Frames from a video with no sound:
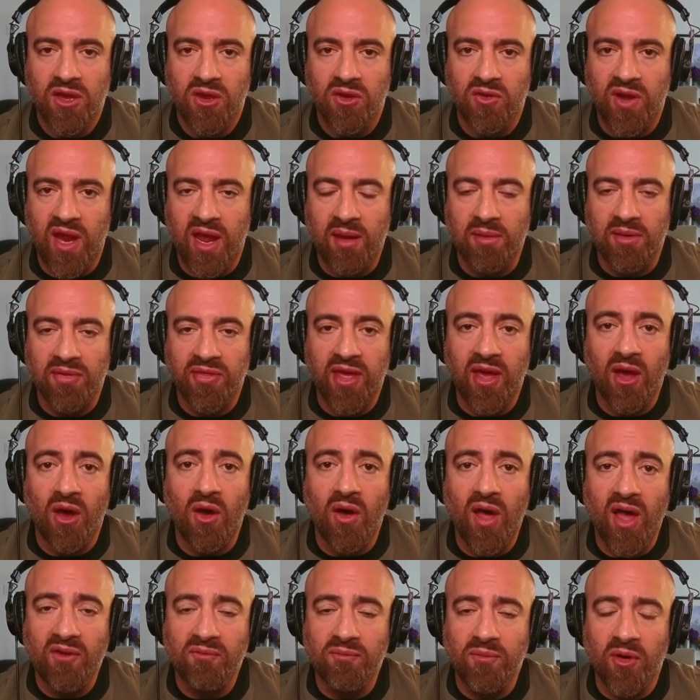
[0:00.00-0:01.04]
you name it, they
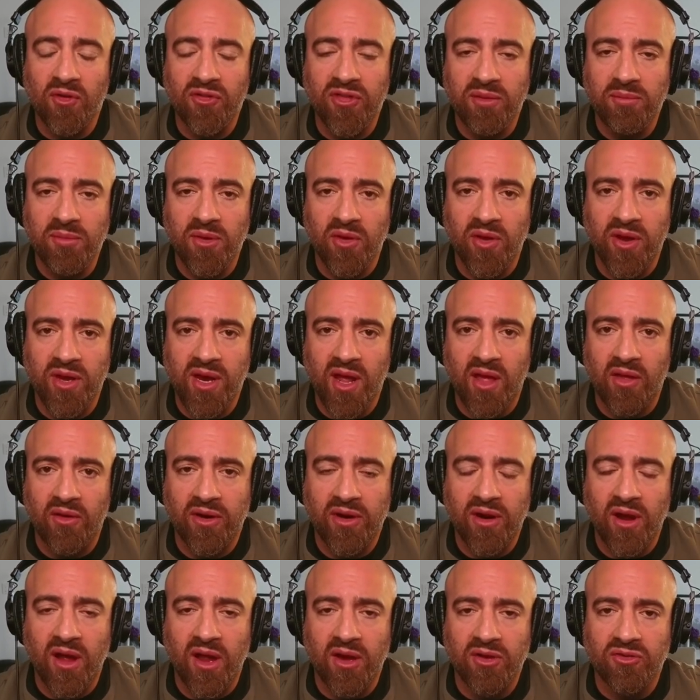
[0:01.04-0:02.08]
all have
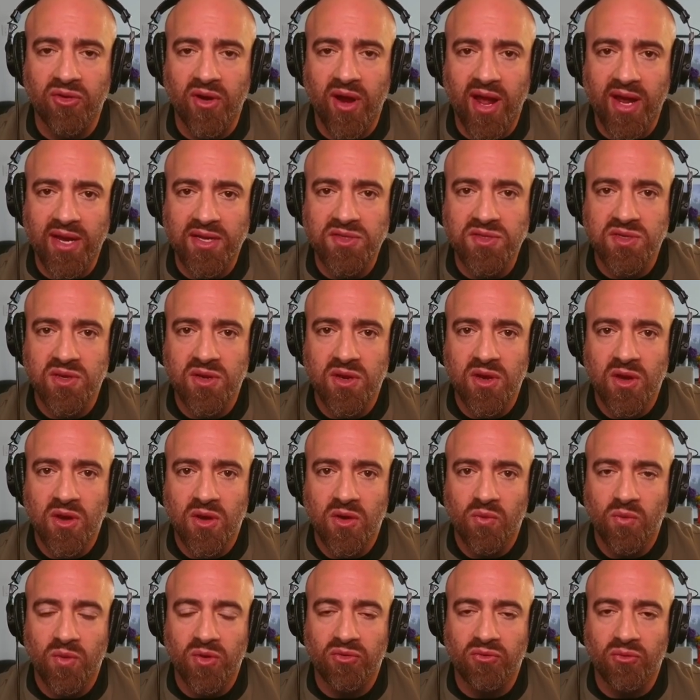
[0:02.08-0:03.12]
multi-million-dollar contracts
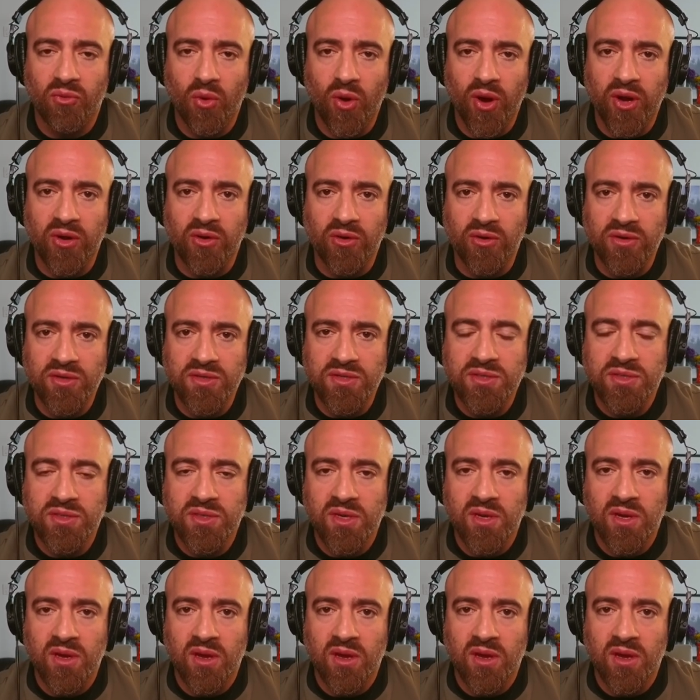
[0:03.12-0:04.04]
with Reuters.